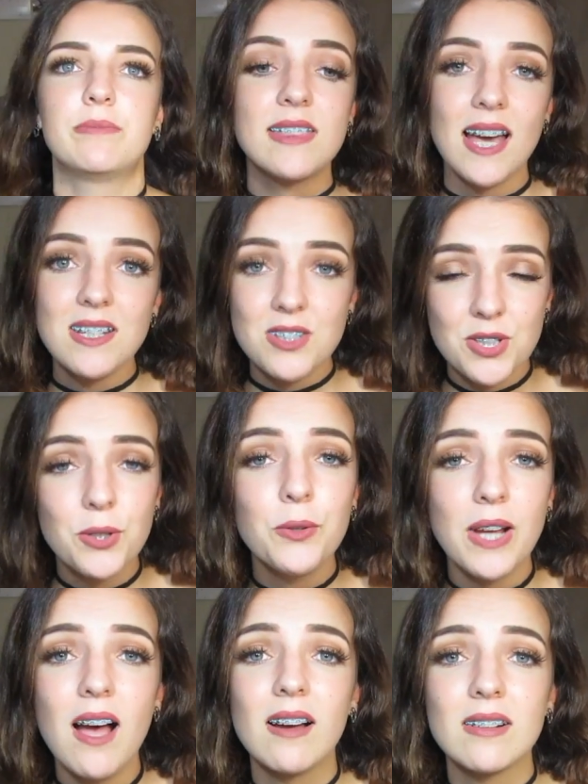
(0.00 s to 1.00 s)
That's too
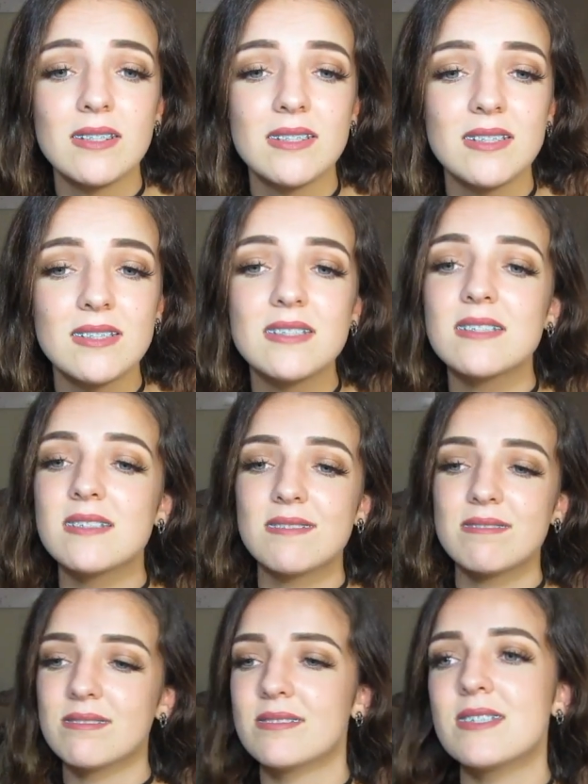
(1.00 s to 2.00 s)
young.
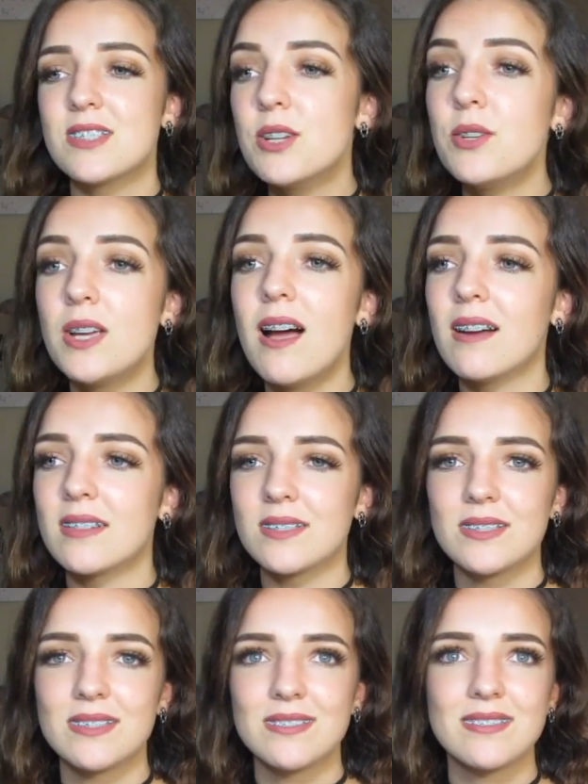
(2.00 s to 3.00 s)
Too young
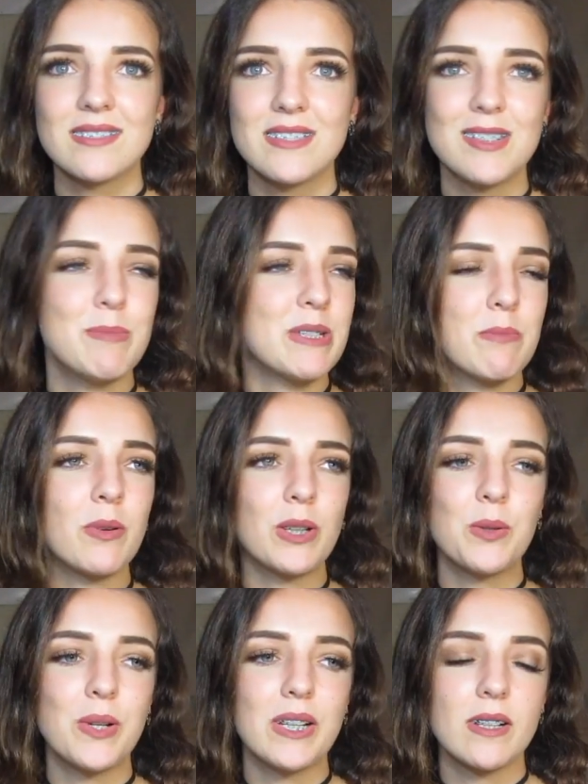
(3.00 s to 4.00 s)
to be
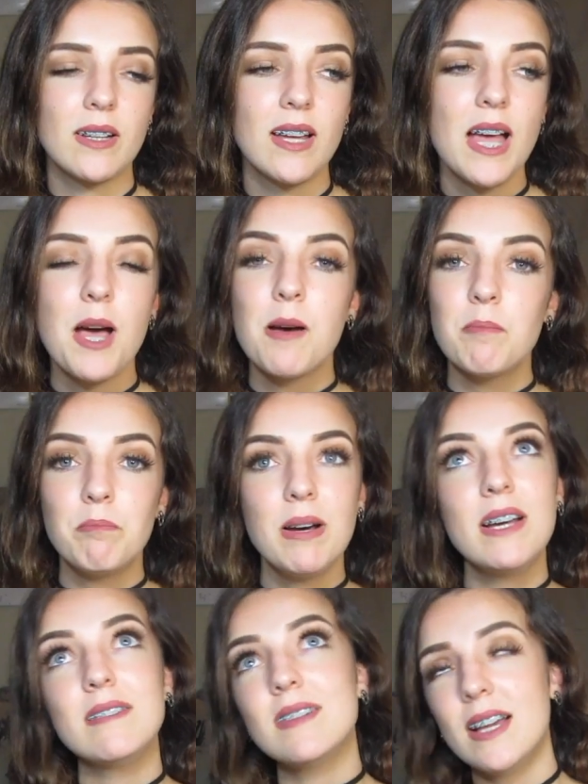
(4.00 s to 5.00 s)
smoking weed.
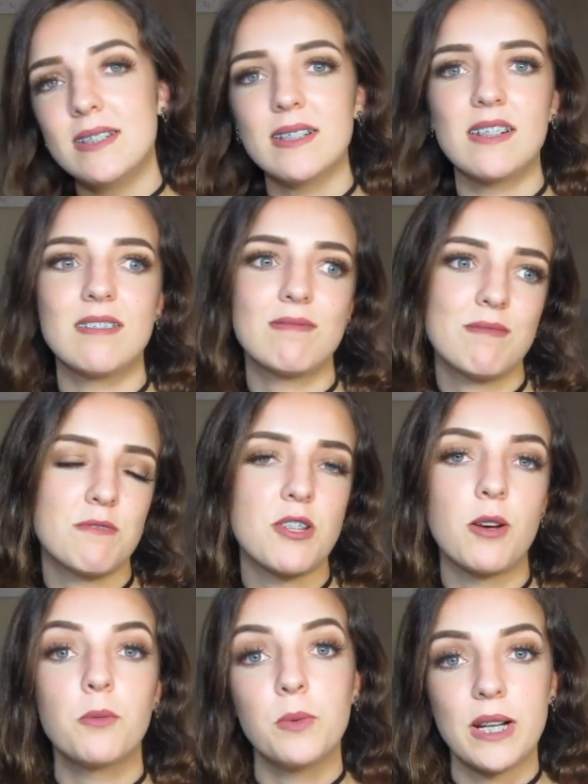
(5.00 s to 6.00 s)
But I did it,
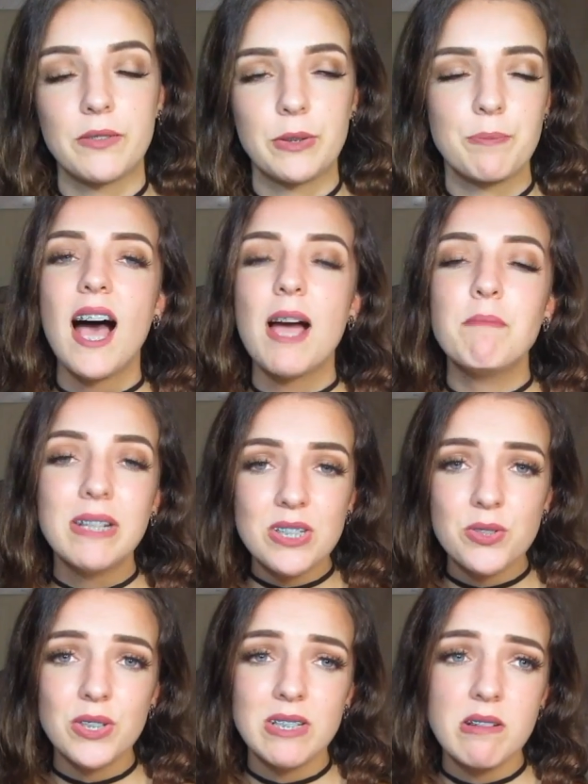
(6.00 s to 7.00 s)
so whatever. I made a
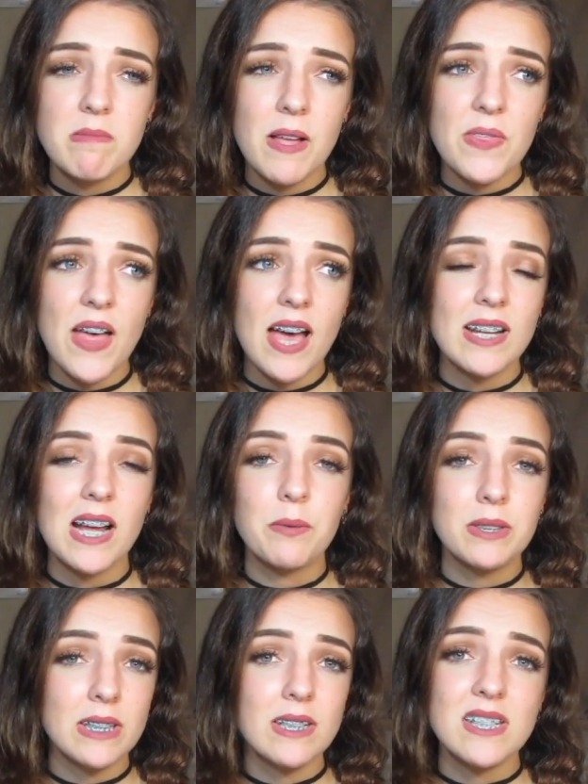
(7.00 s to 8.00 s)
story time about that. I will
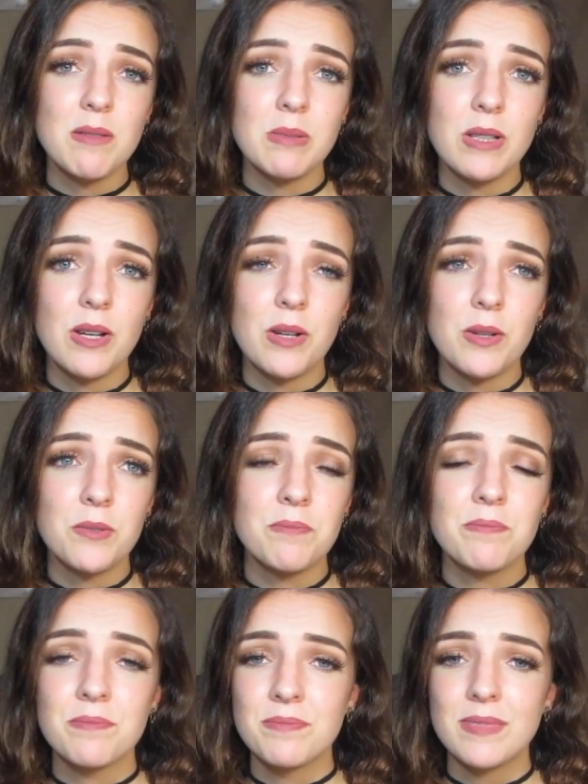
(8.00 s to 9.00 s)
link it down below.
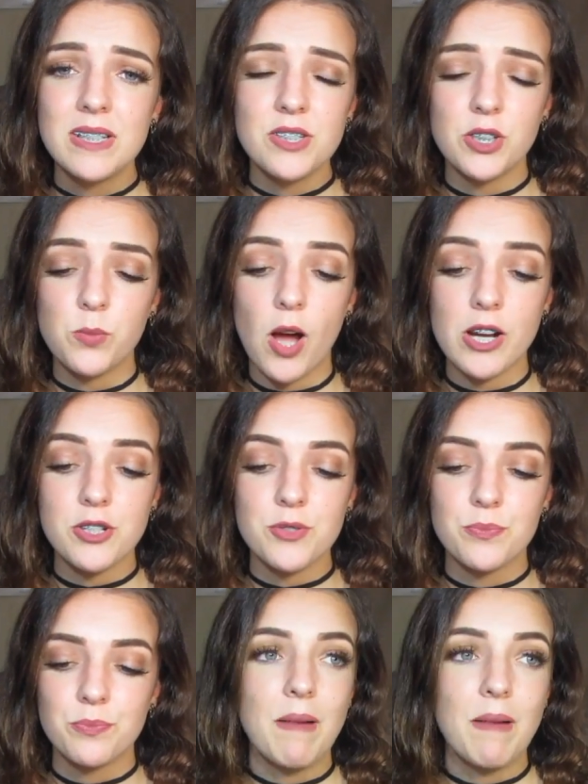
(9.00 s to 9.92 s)
It's a good watch.